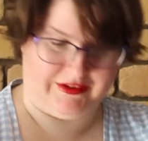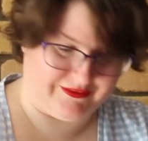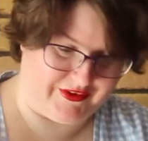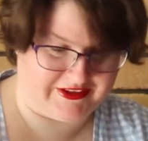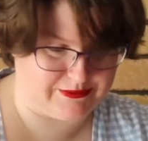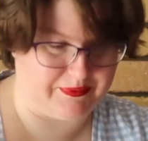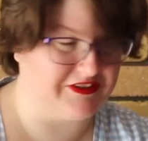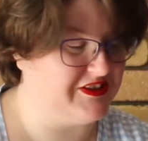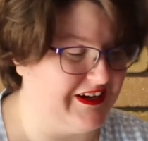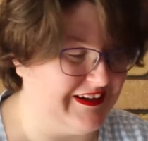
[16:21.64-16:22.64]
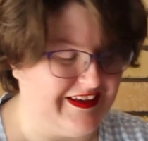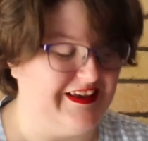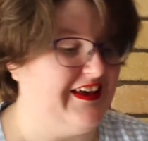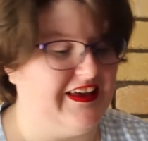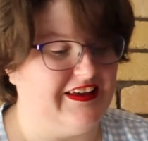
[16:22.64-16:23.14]
Face Sponge.
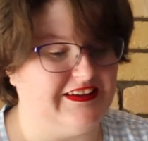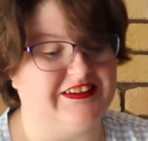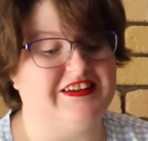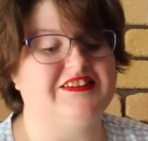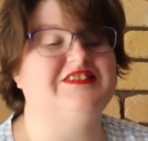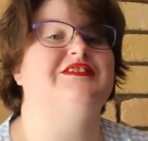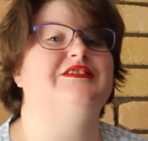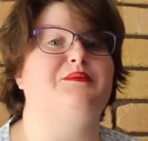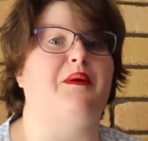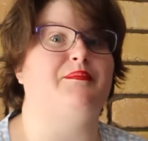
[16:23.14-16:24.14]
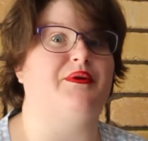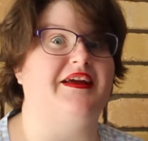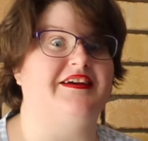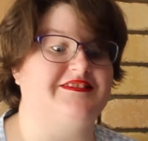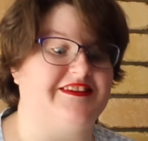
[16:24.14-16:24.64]
Excuse my
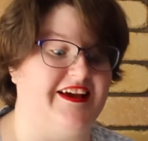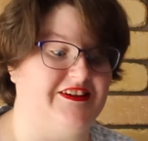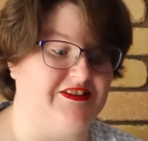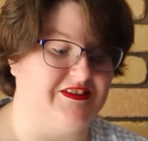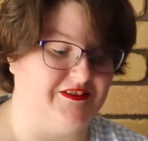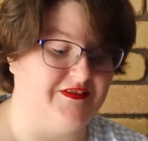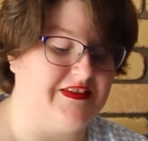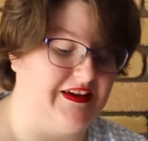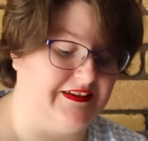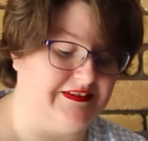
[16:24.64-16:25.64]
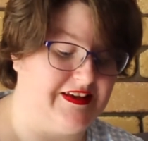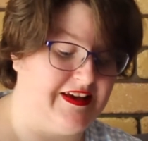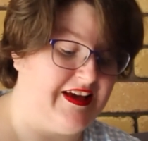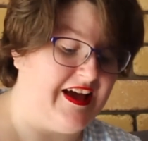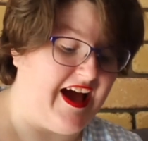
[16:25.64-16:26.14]
pronunciation of things.
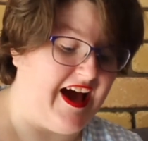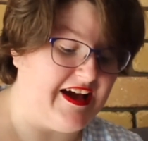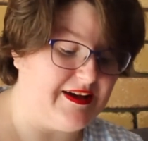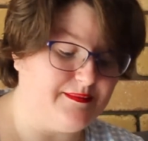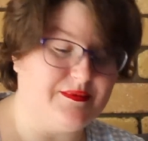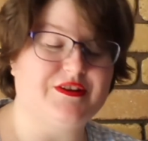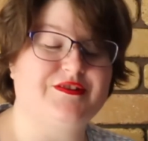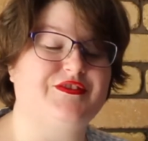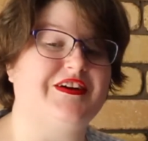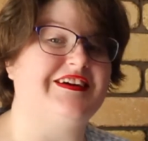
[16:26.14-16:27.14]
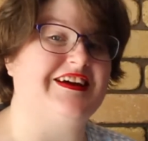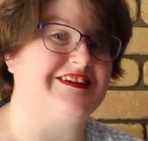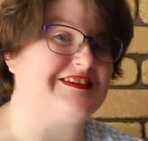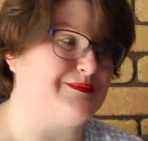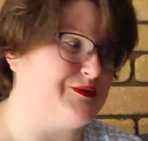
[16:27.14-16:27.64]
I'm not very
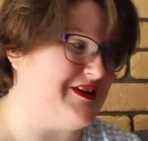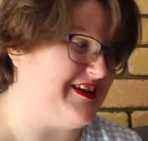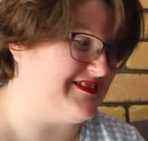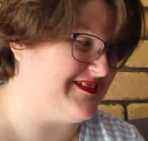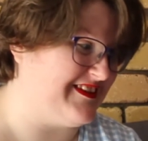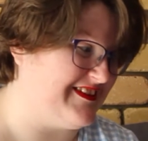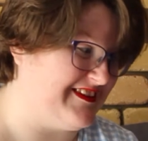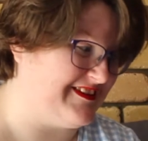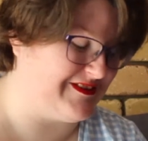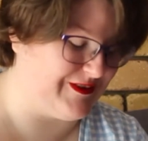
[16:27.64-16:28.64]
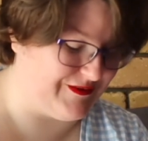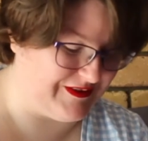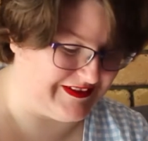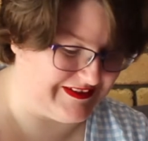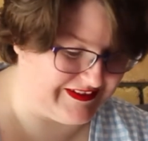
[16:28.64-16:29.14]
good at pronouncing things,
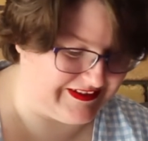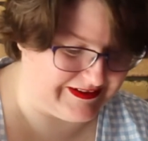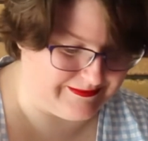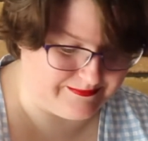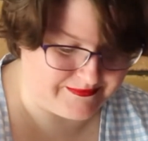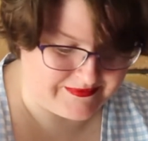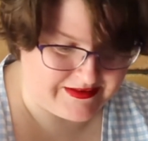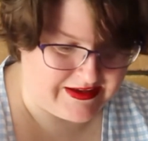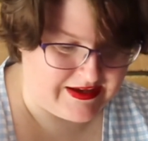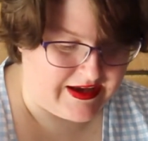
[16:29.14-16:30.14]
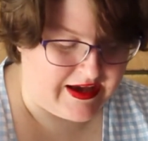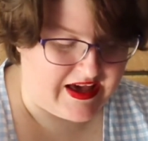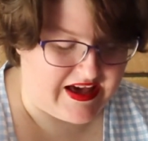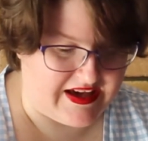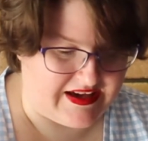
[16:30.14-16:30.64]
obviously.
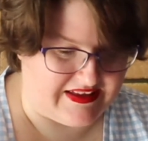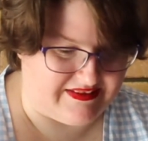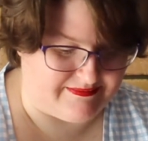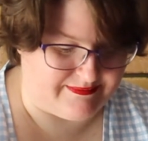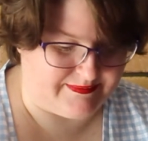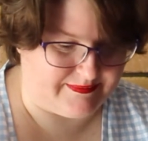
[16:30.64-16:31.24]
But